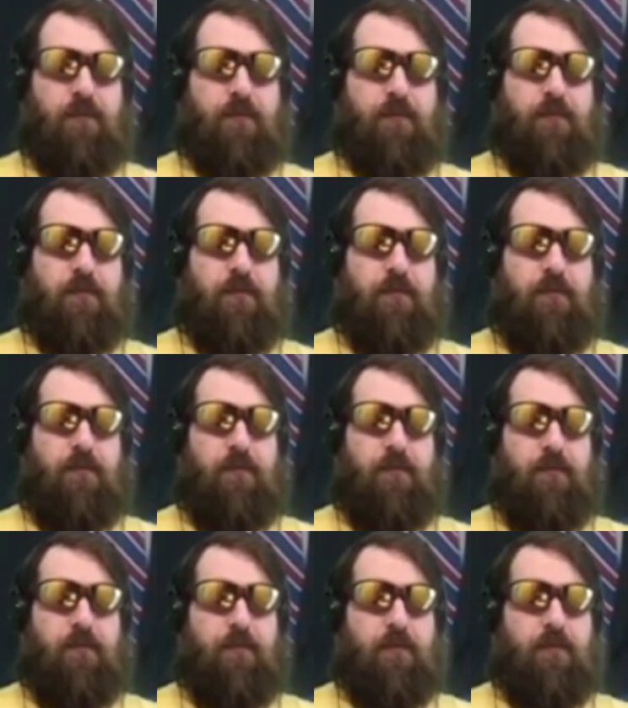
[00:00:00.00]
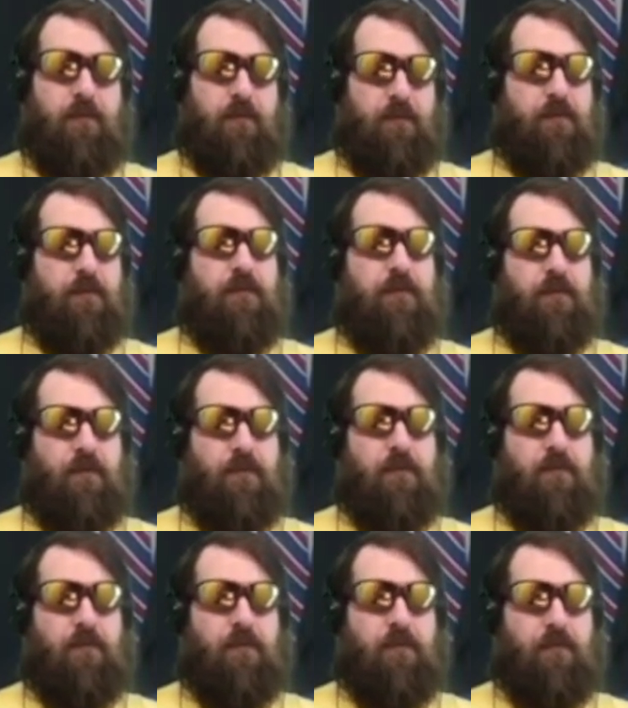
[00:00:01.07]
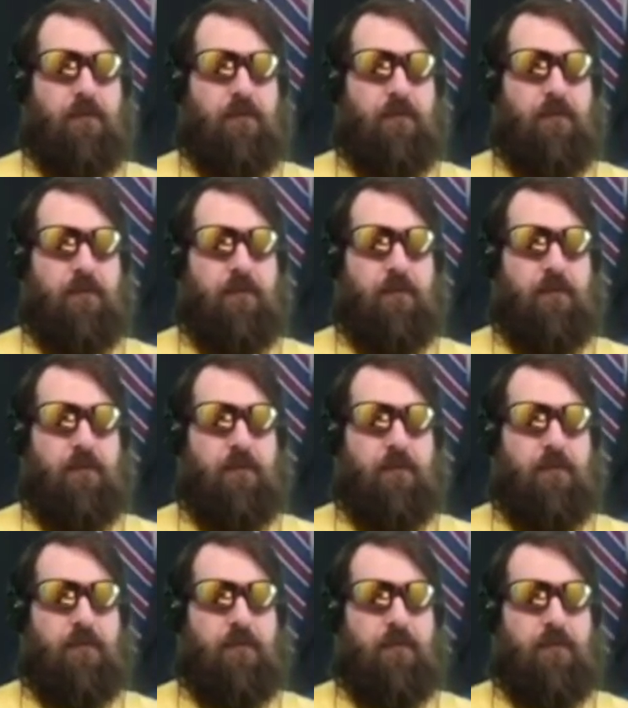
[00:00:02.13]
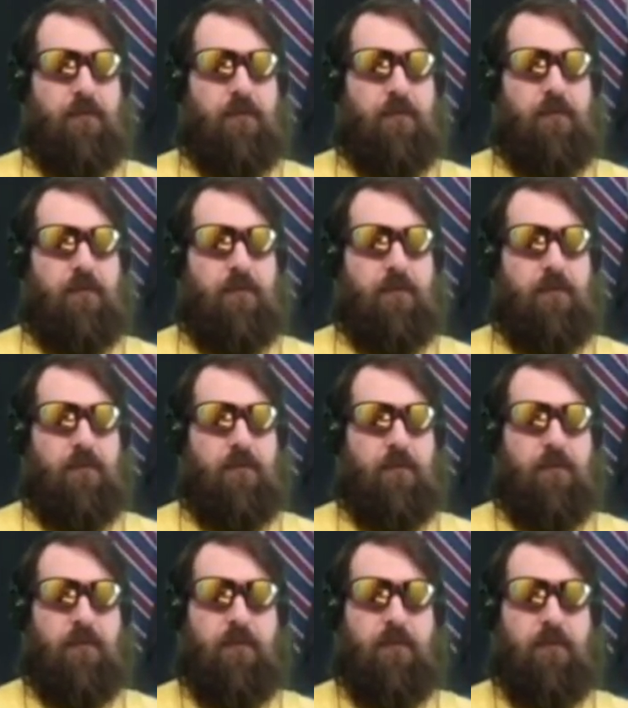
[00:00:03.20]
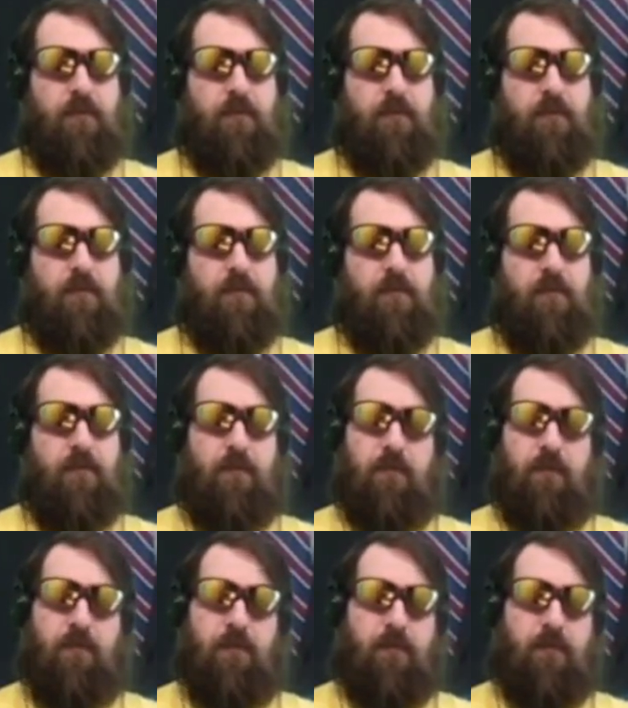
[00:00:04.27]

(silent)